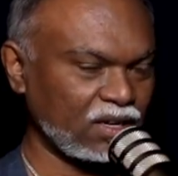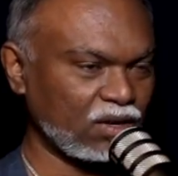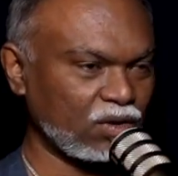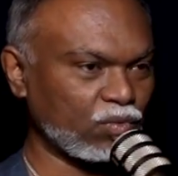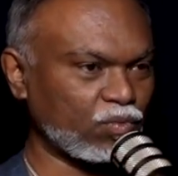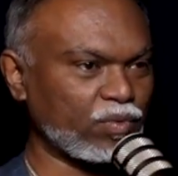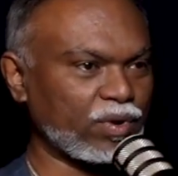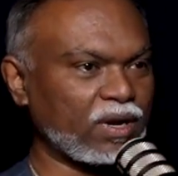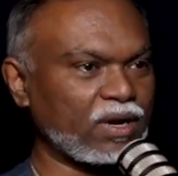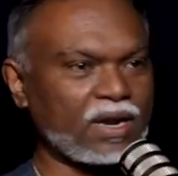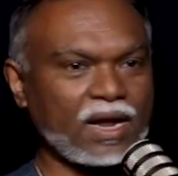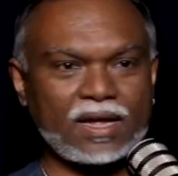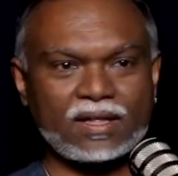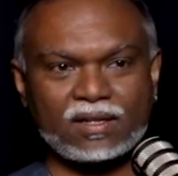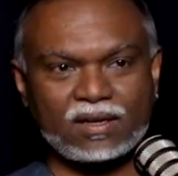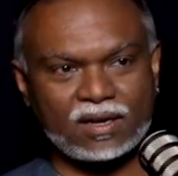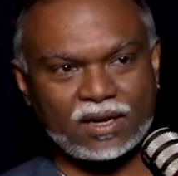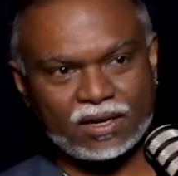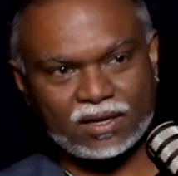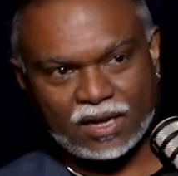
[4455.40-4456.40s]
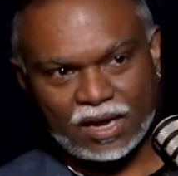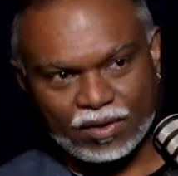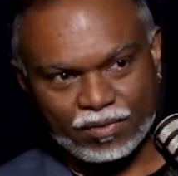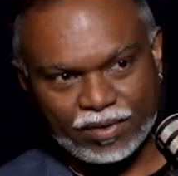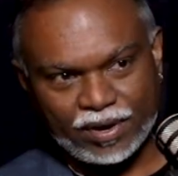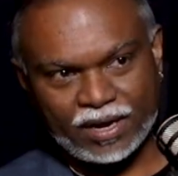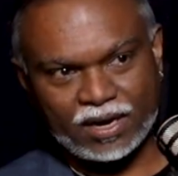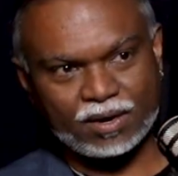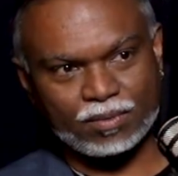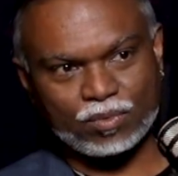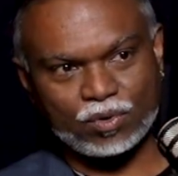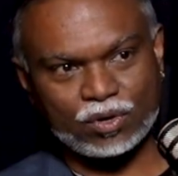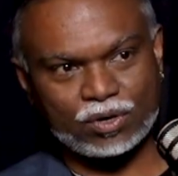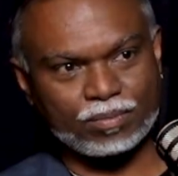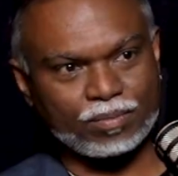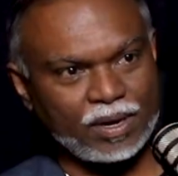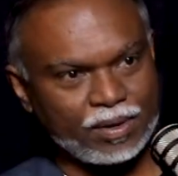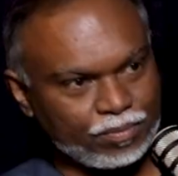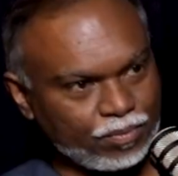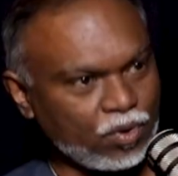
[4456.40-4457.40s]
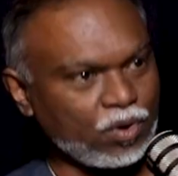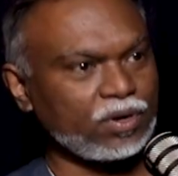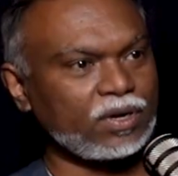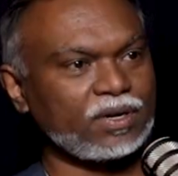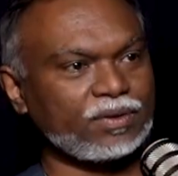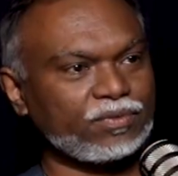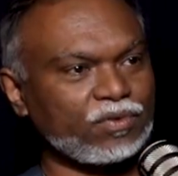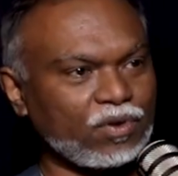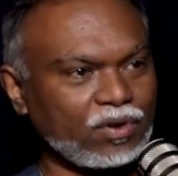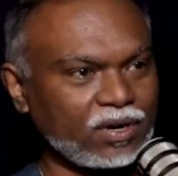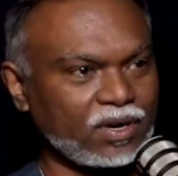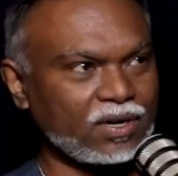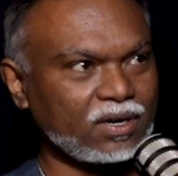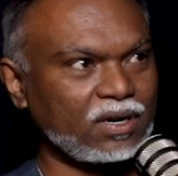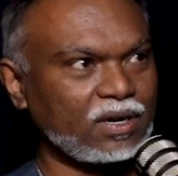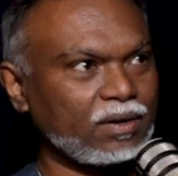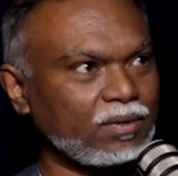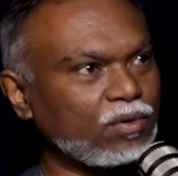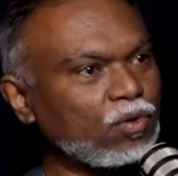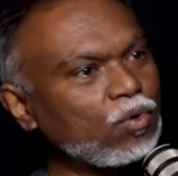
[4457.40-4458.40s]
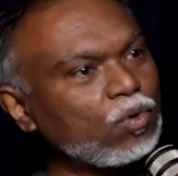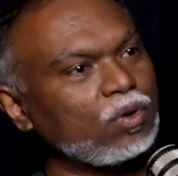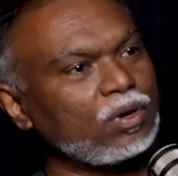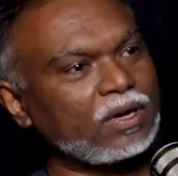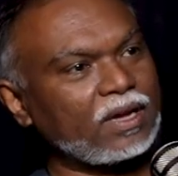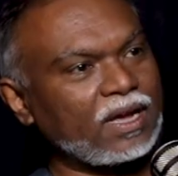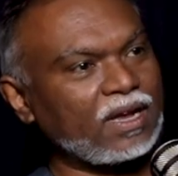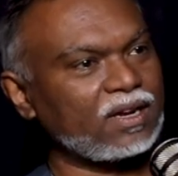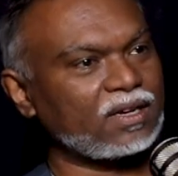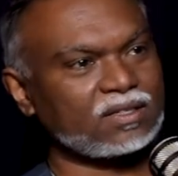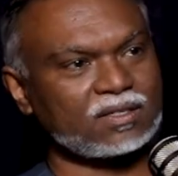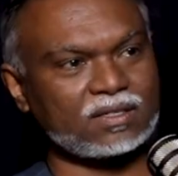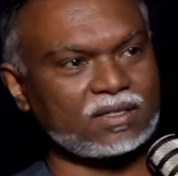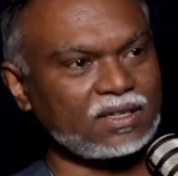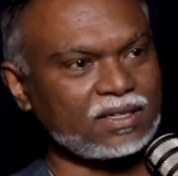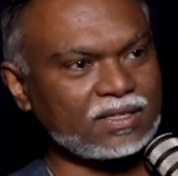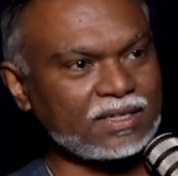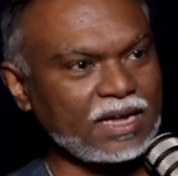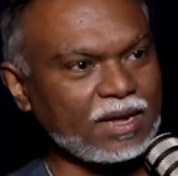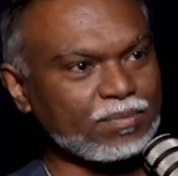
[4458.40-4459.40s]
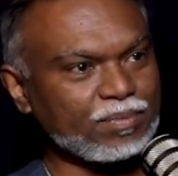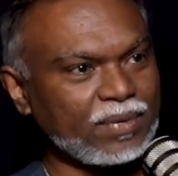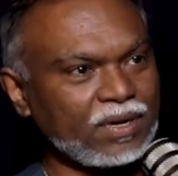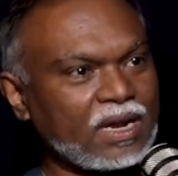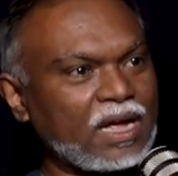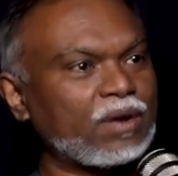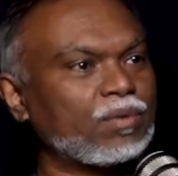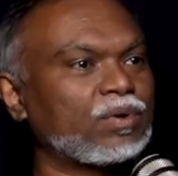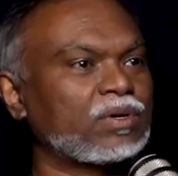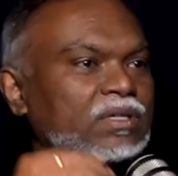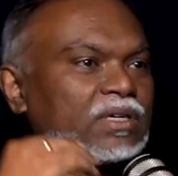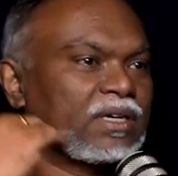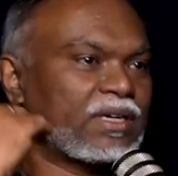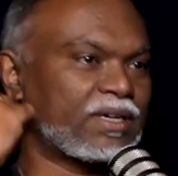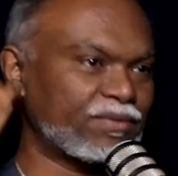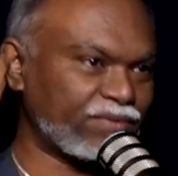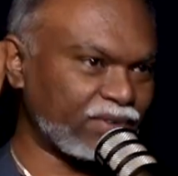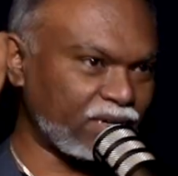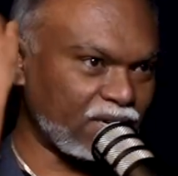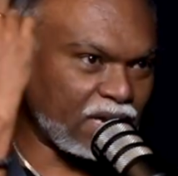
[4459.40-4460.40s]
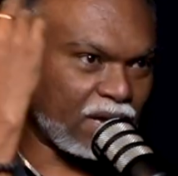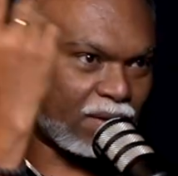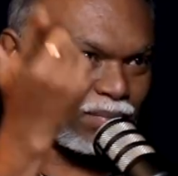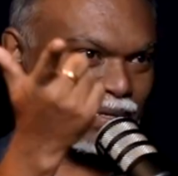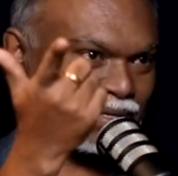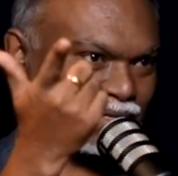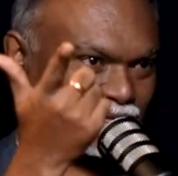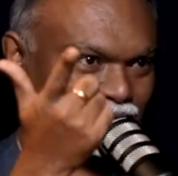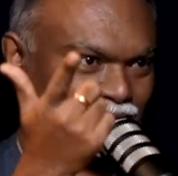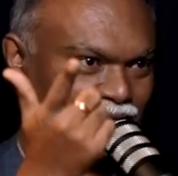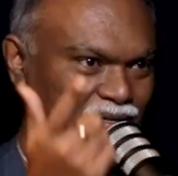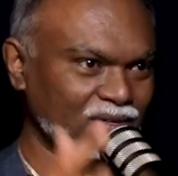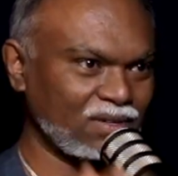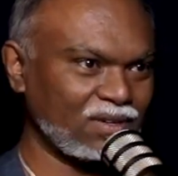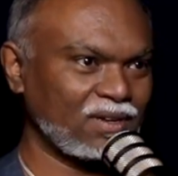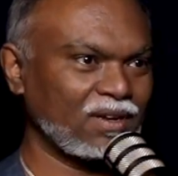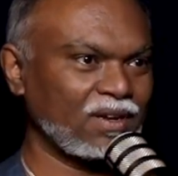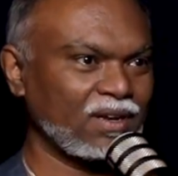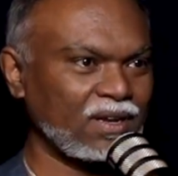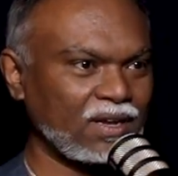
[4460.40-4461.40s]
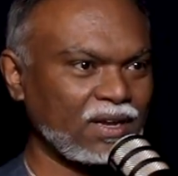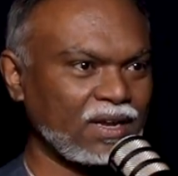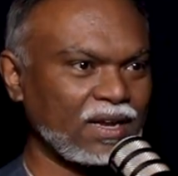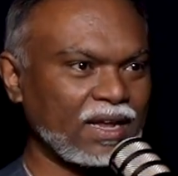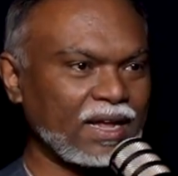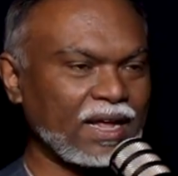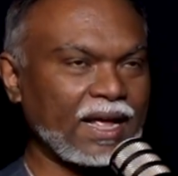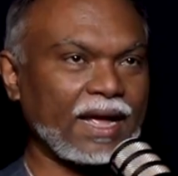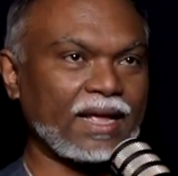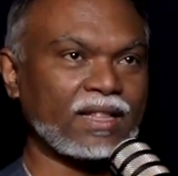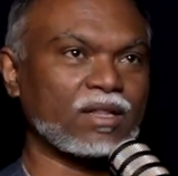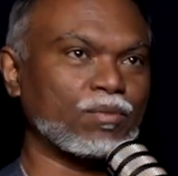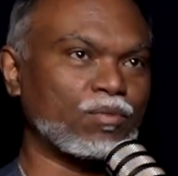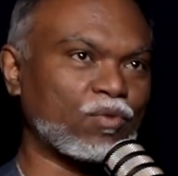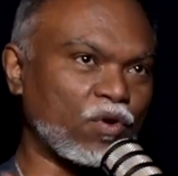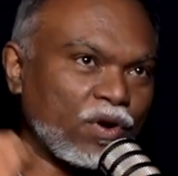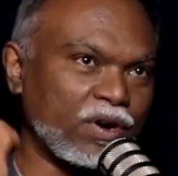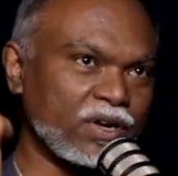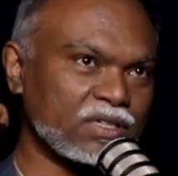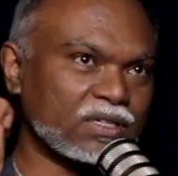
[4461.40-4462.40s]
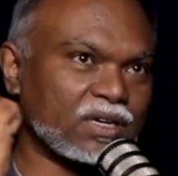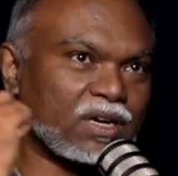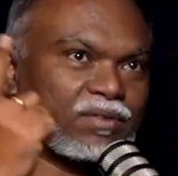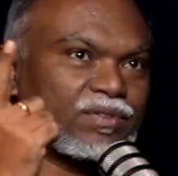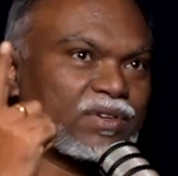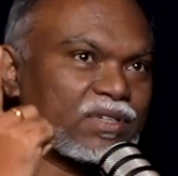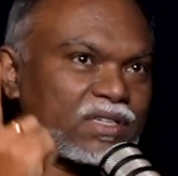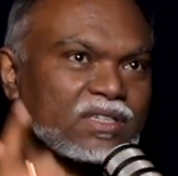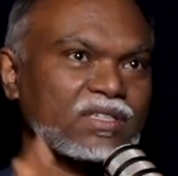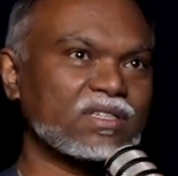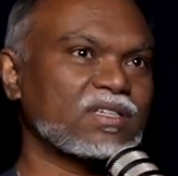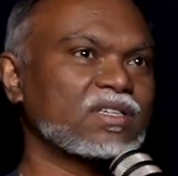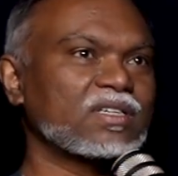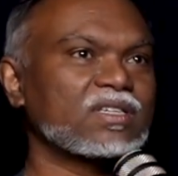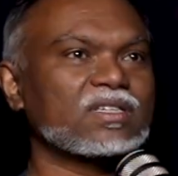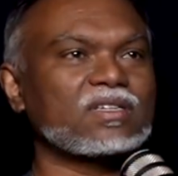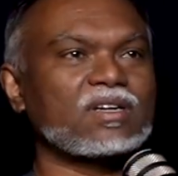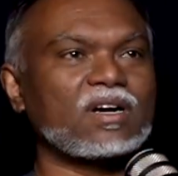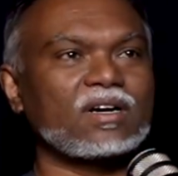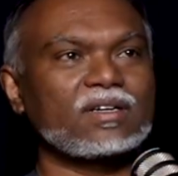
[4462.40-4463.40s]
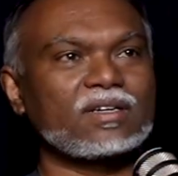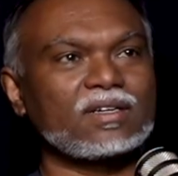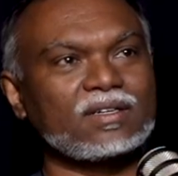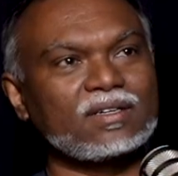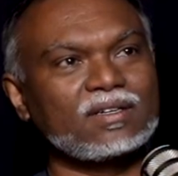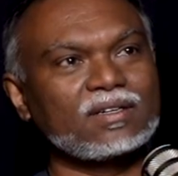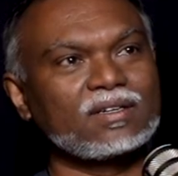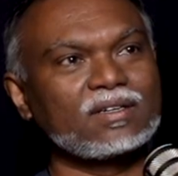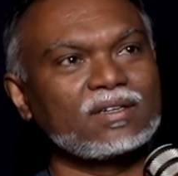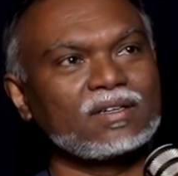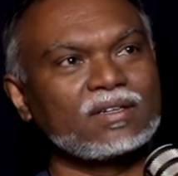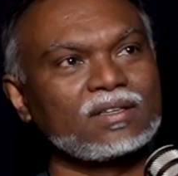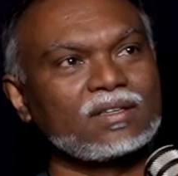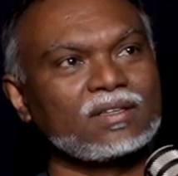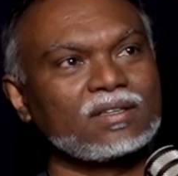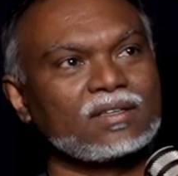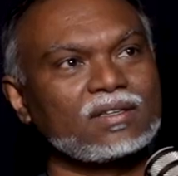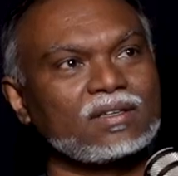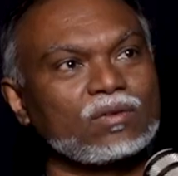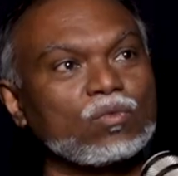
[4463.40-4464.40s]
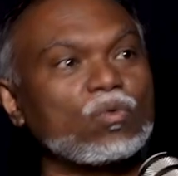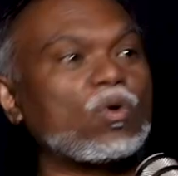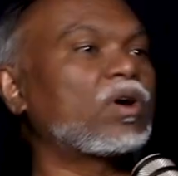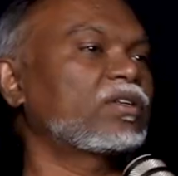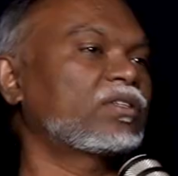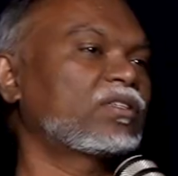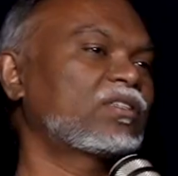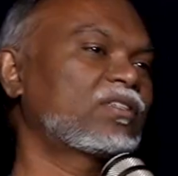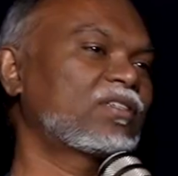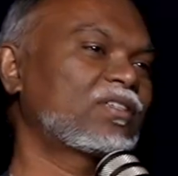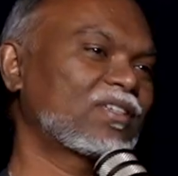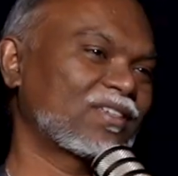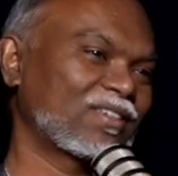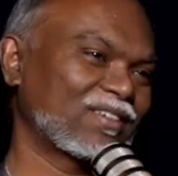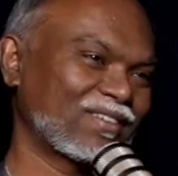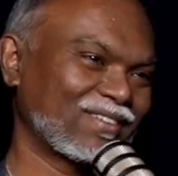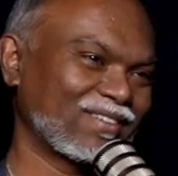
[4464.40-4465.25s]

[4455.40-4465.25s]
where neither I aware about my body, forget whole galaxy disappeared. I was in a different dimension, and the voice conversation started. Watch.